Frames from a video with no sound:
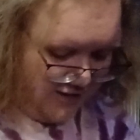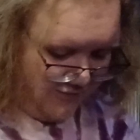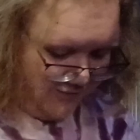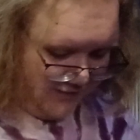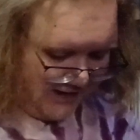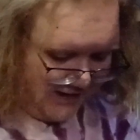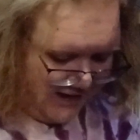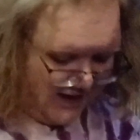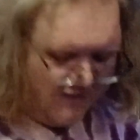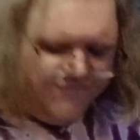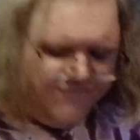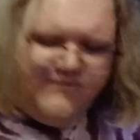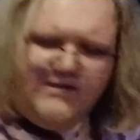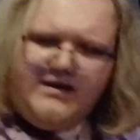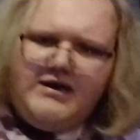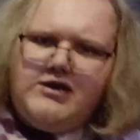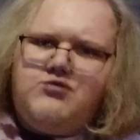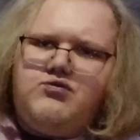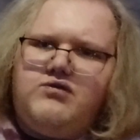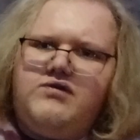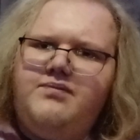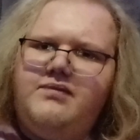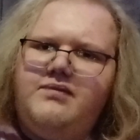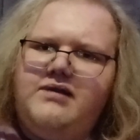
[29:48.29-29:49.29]
when I get finished
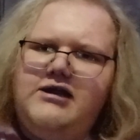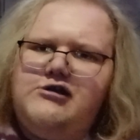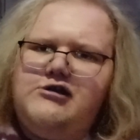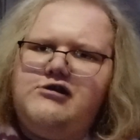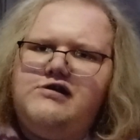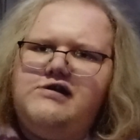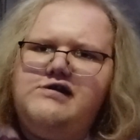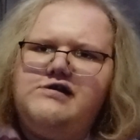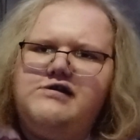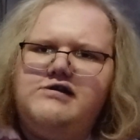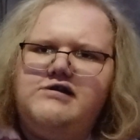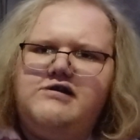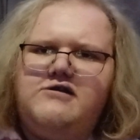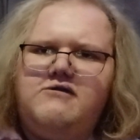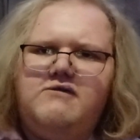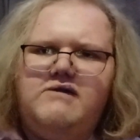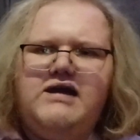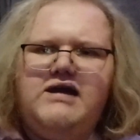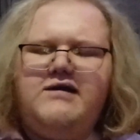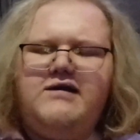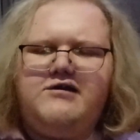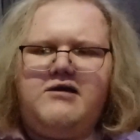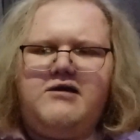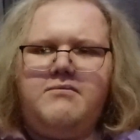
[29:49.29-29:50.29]
with Bleach Season
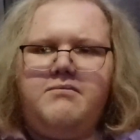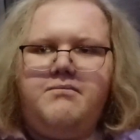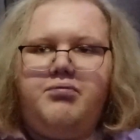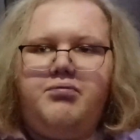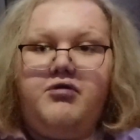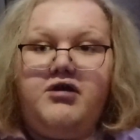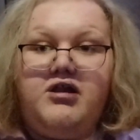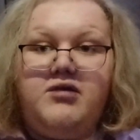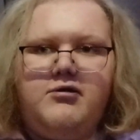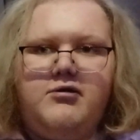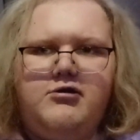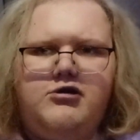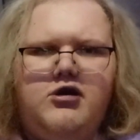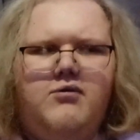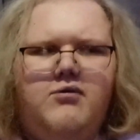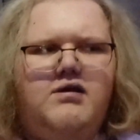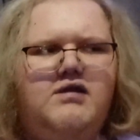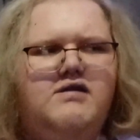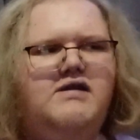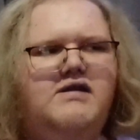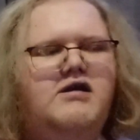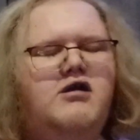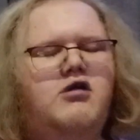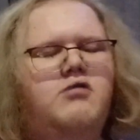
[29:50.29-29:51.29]
3, because I'm pretty much already
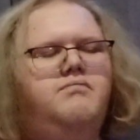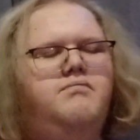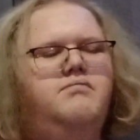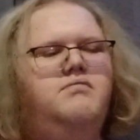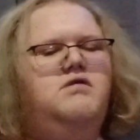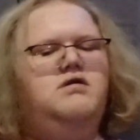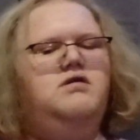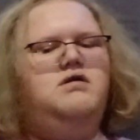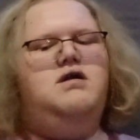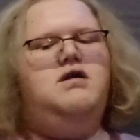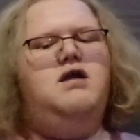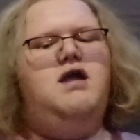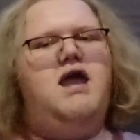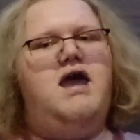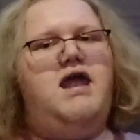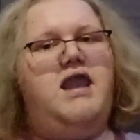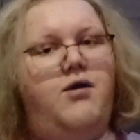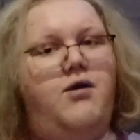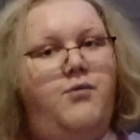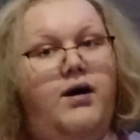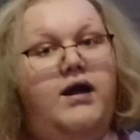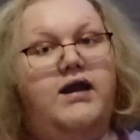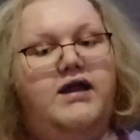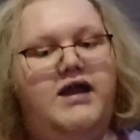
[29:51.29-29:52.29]
there. And
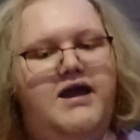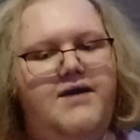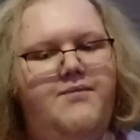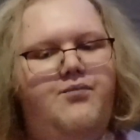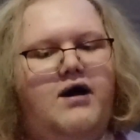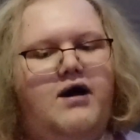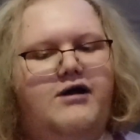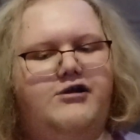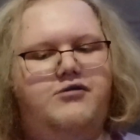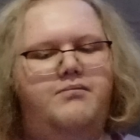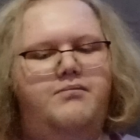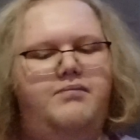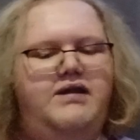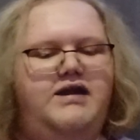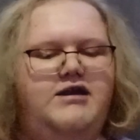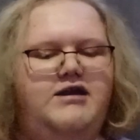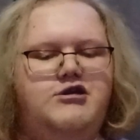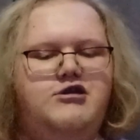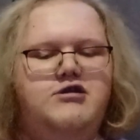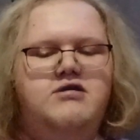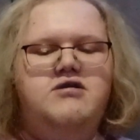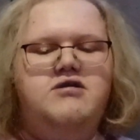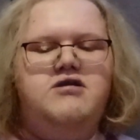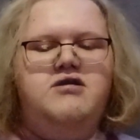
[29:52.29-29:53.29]
I want to keep watching
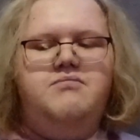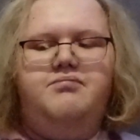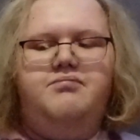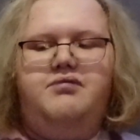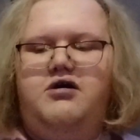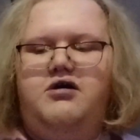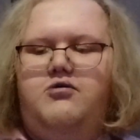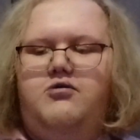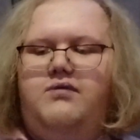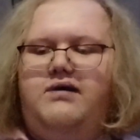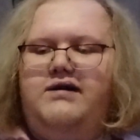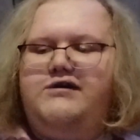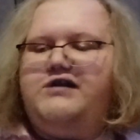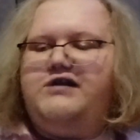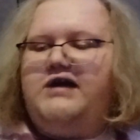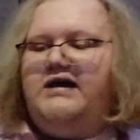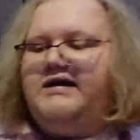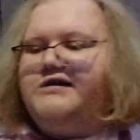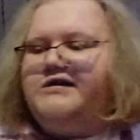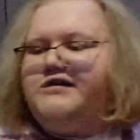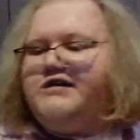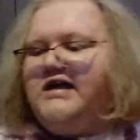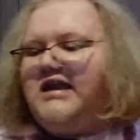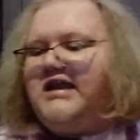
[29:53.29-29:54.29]
Bleach. But once I
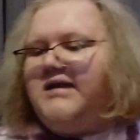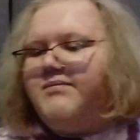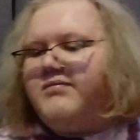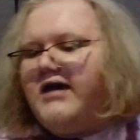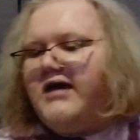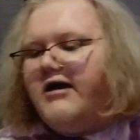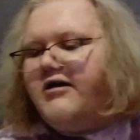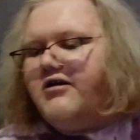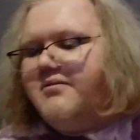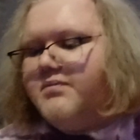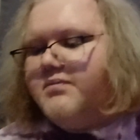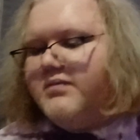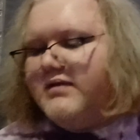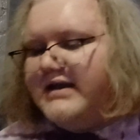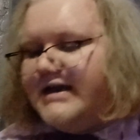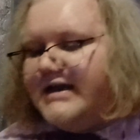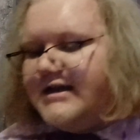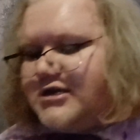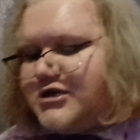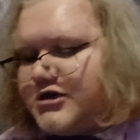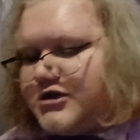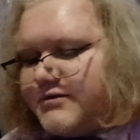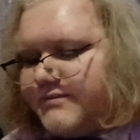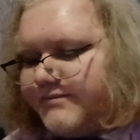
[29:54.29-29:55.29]
decide I'm tired of
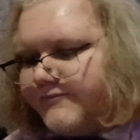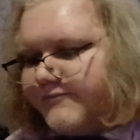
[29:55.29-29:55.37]
Bleach